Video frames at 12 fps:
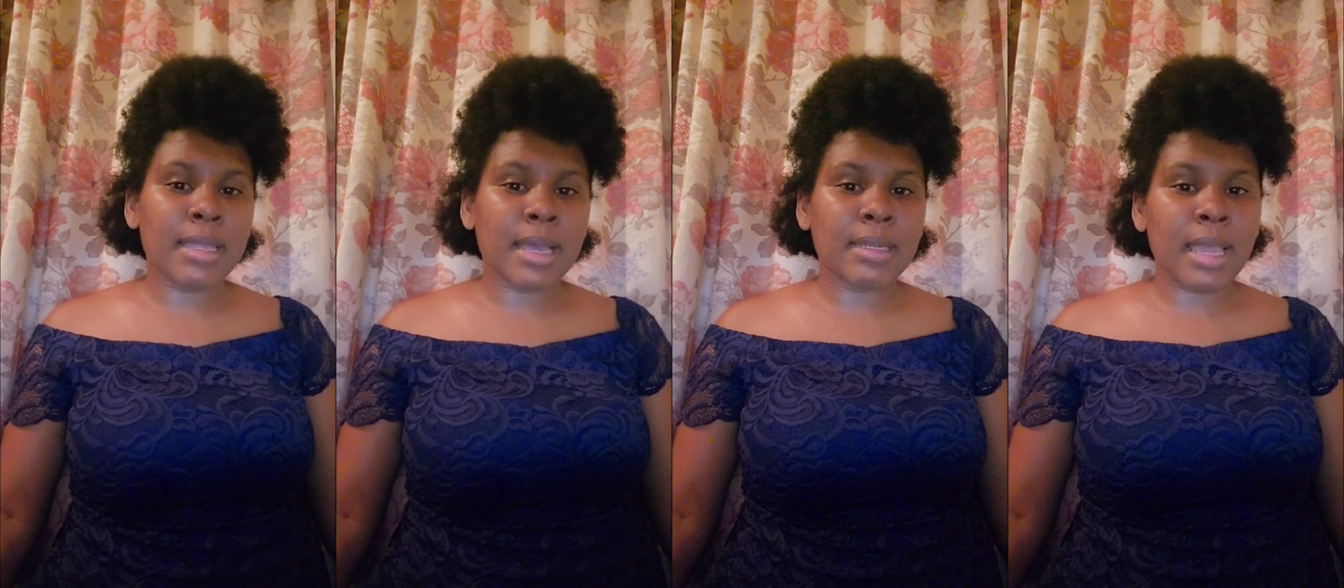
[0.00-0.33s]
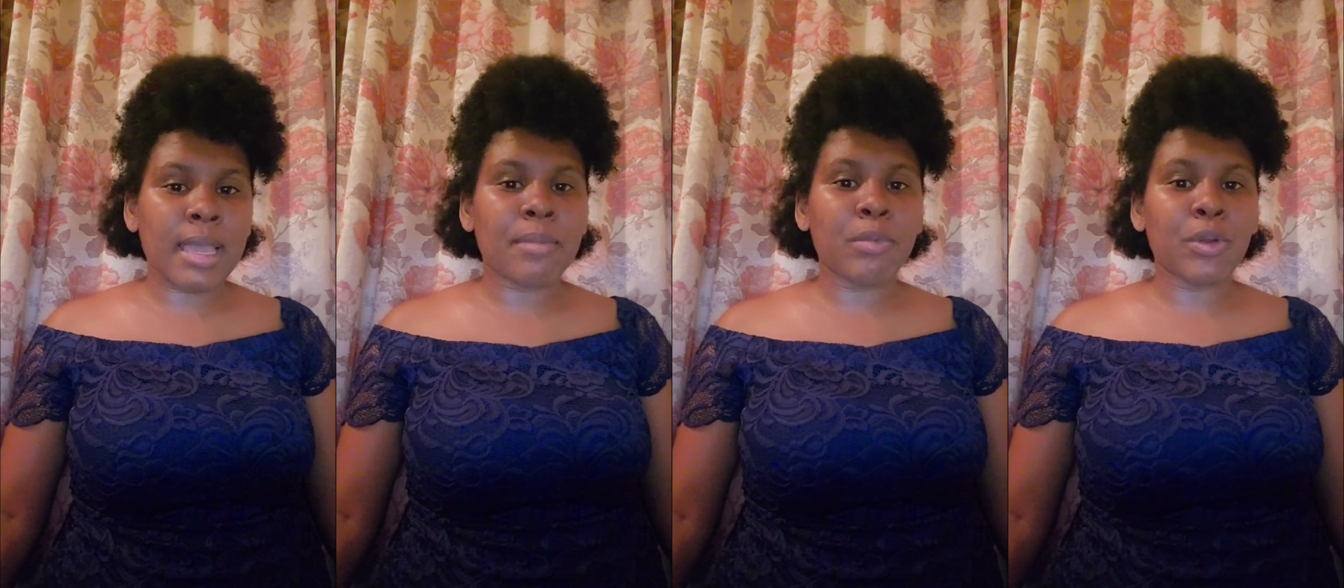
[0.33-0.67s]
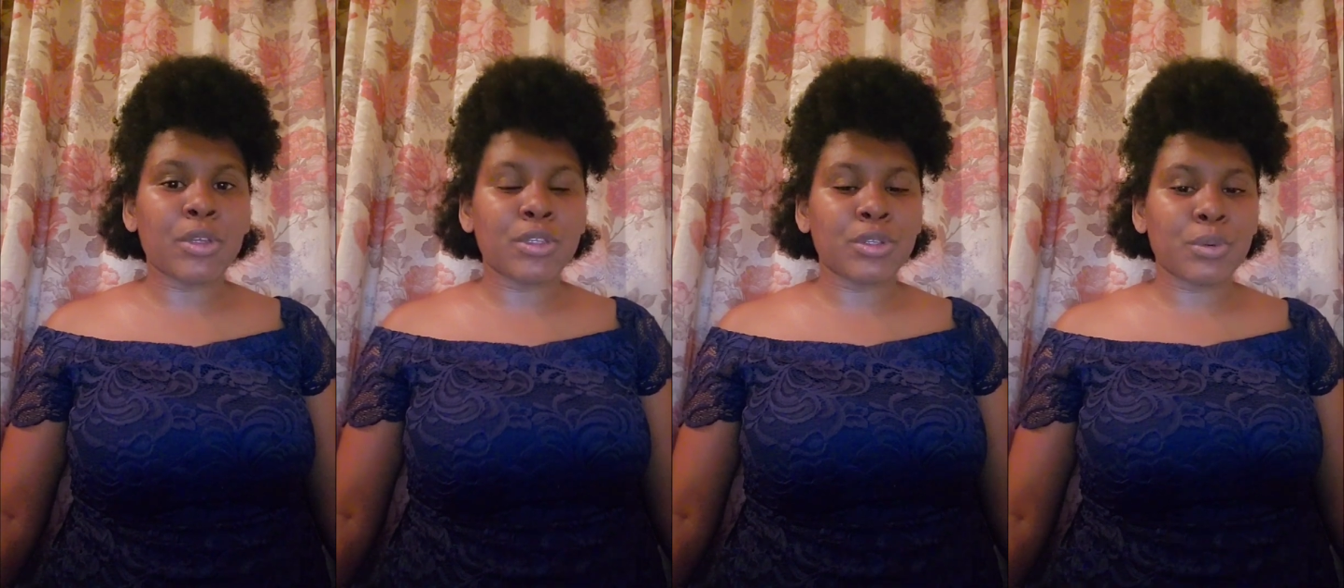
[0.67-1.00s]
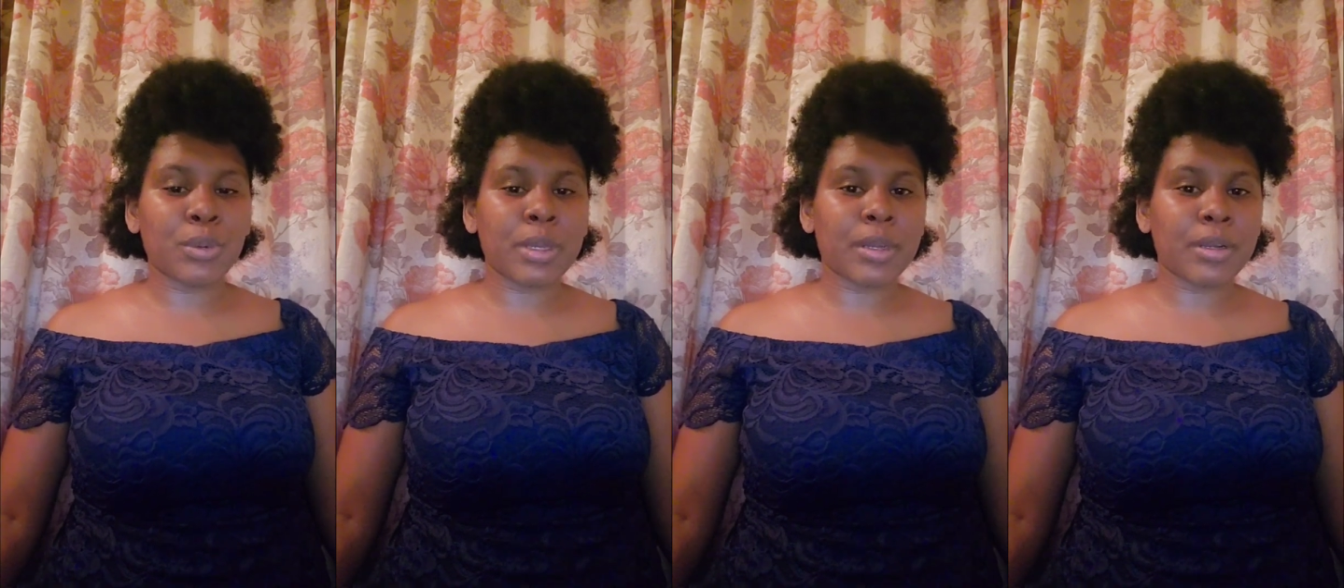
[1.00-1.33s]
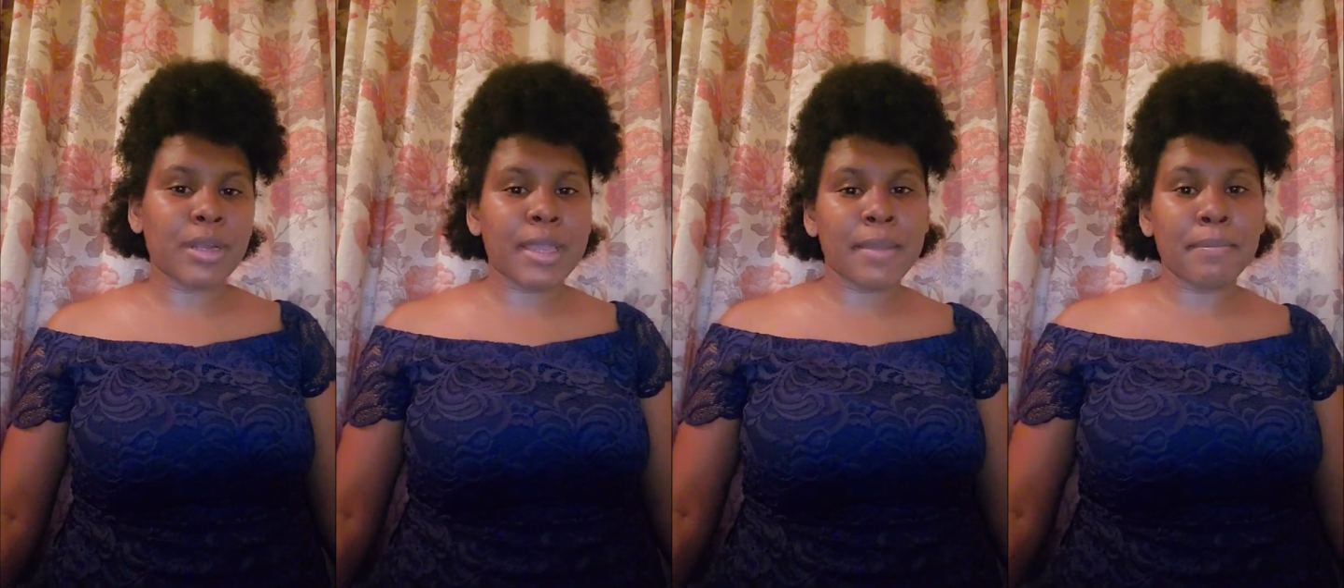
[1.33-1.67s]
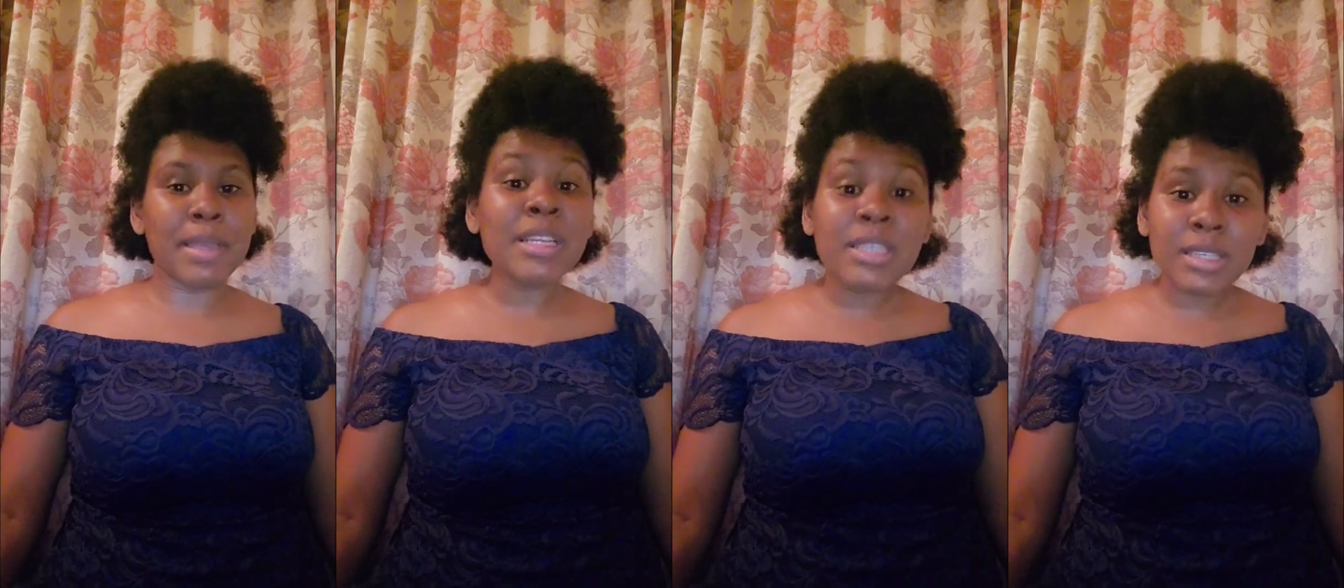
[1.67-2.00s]
that I am going to wear a
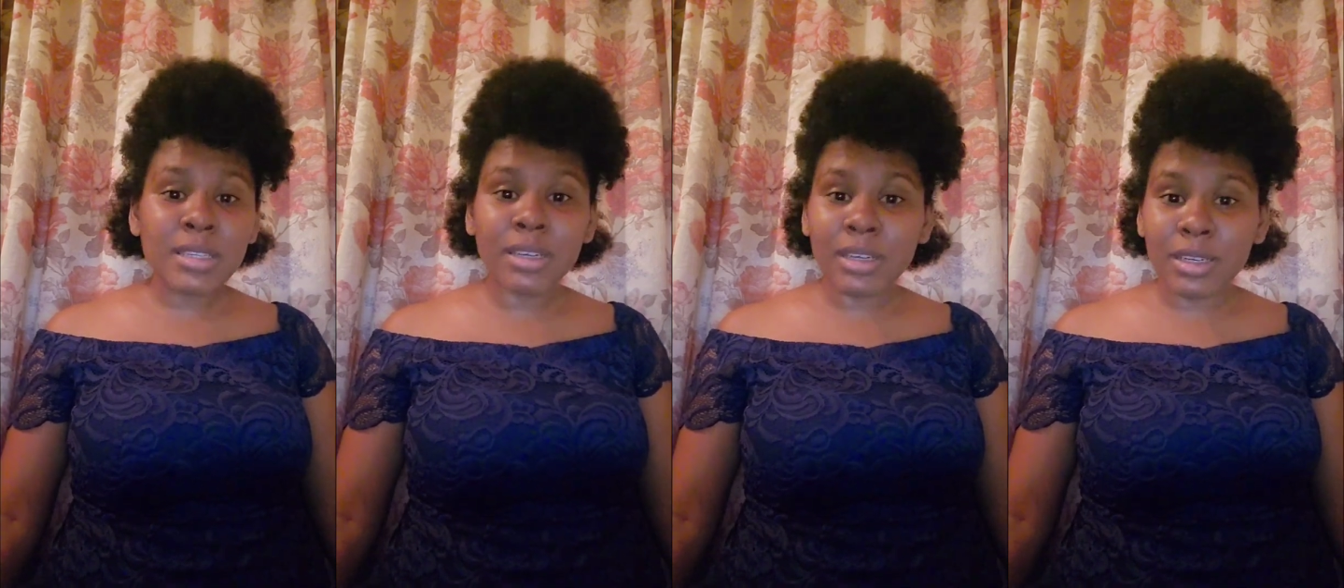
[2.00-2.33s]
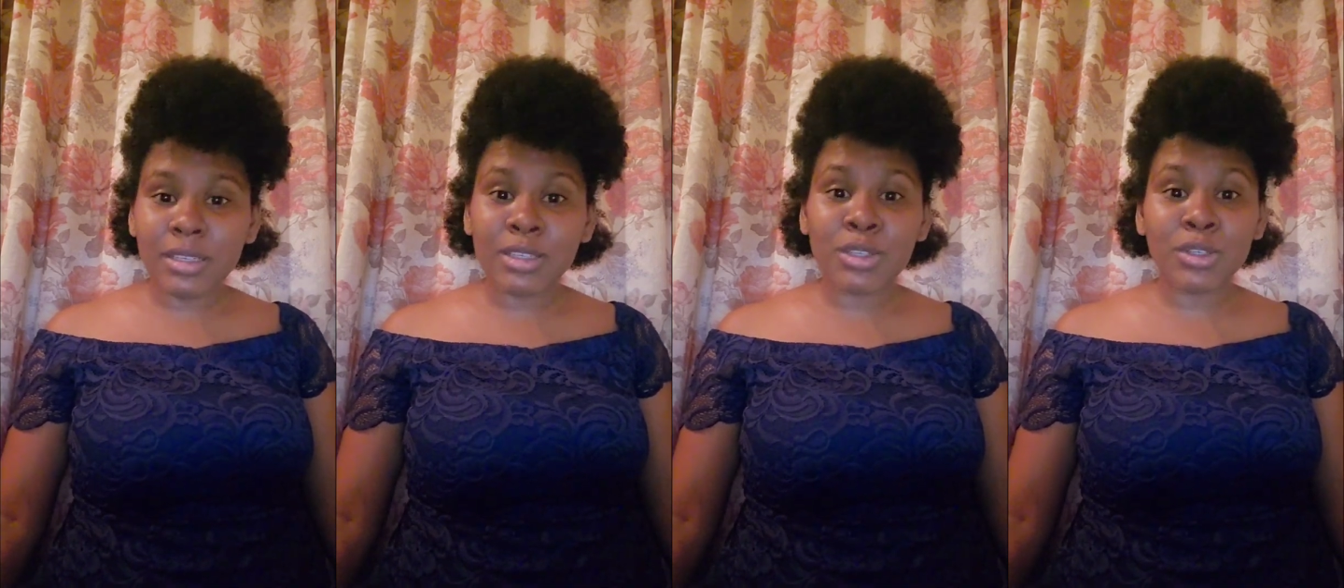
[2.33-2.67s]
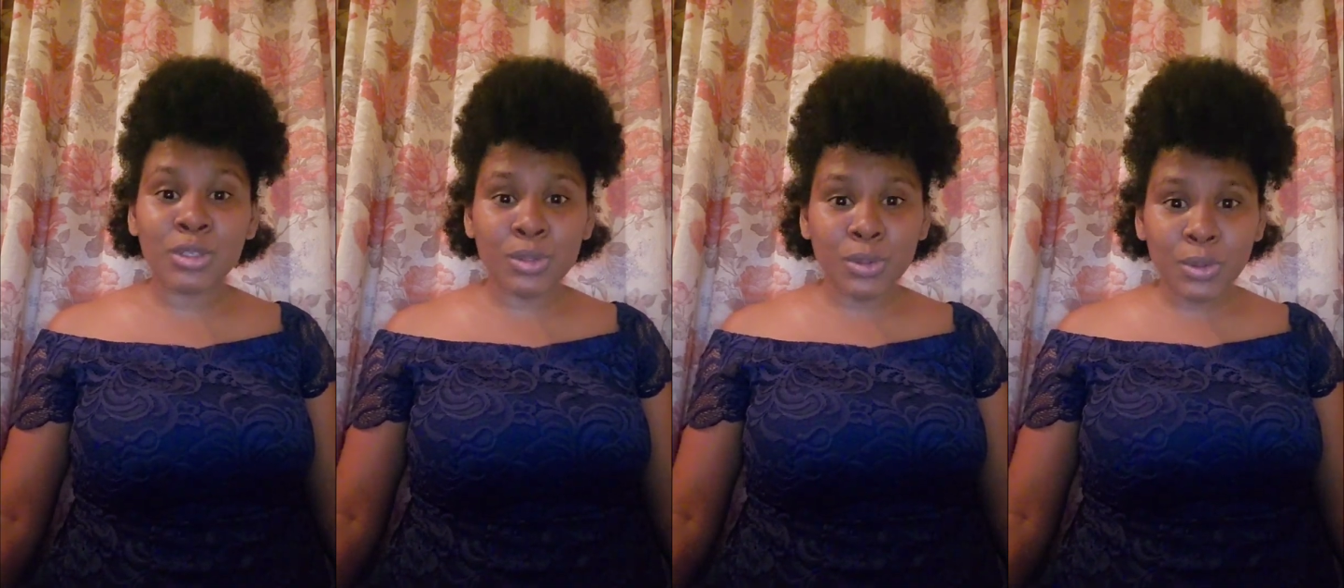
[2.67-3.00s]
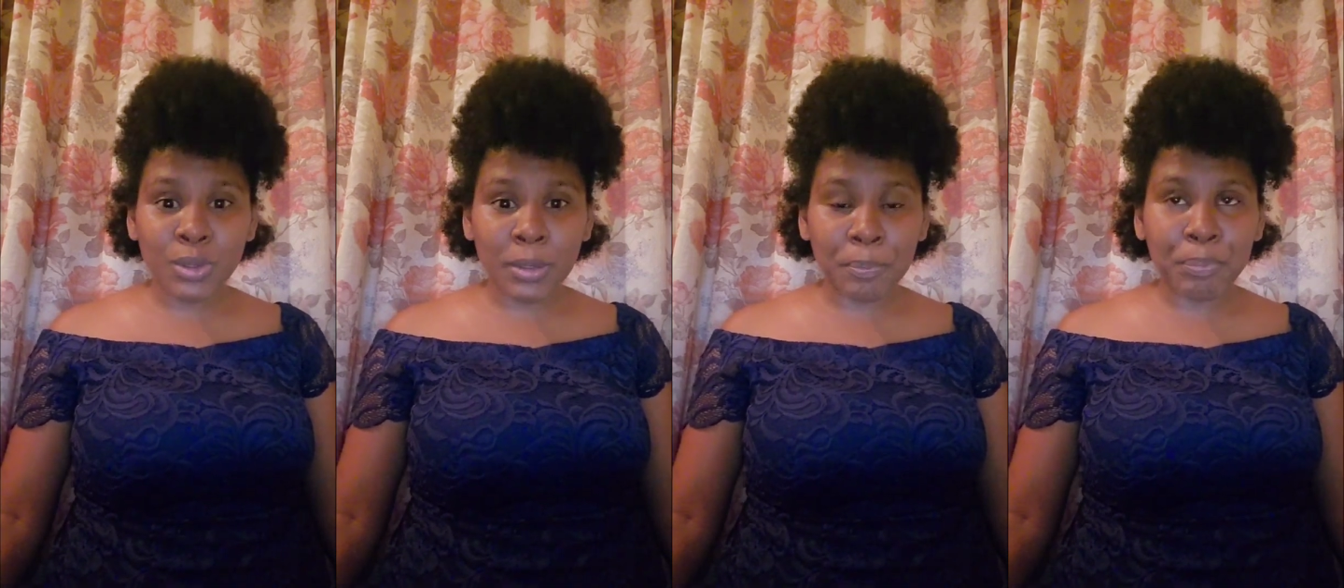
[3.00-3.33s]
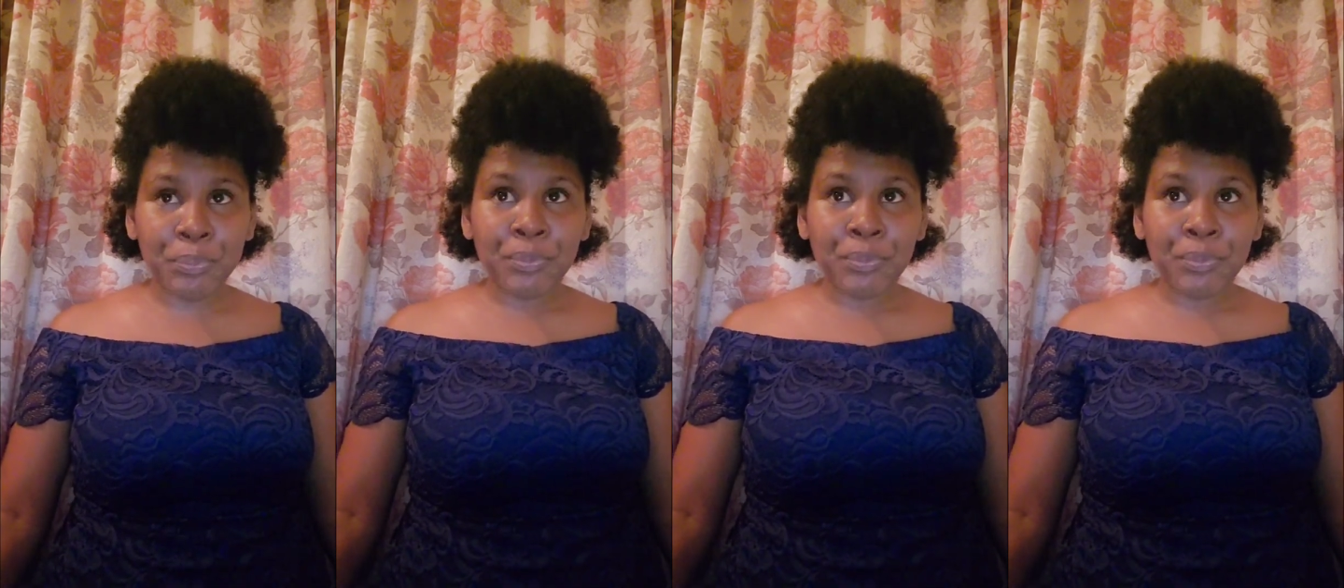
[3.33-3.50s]
miniskirt to school.